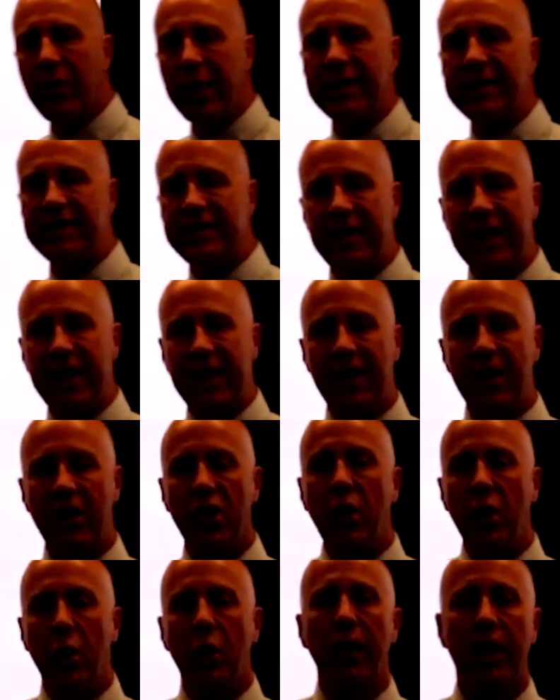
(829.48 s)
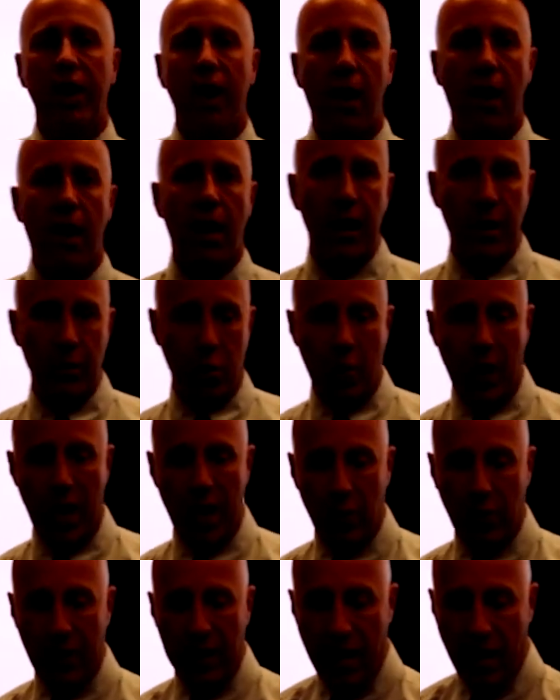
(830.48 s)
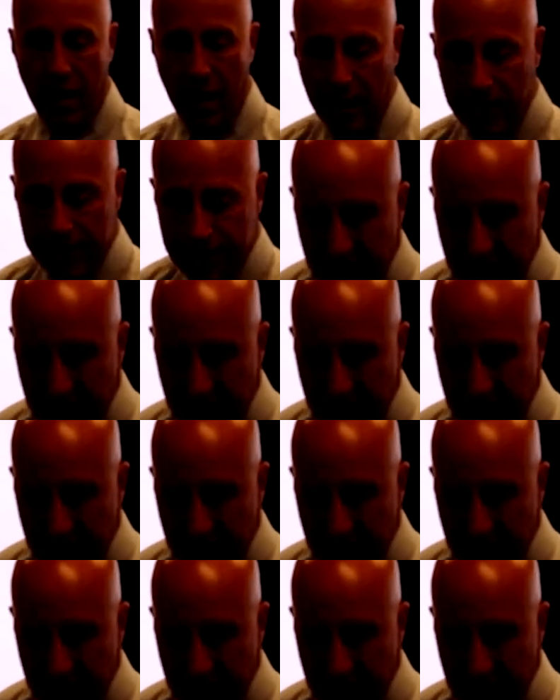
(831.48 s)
see who we are and what we are?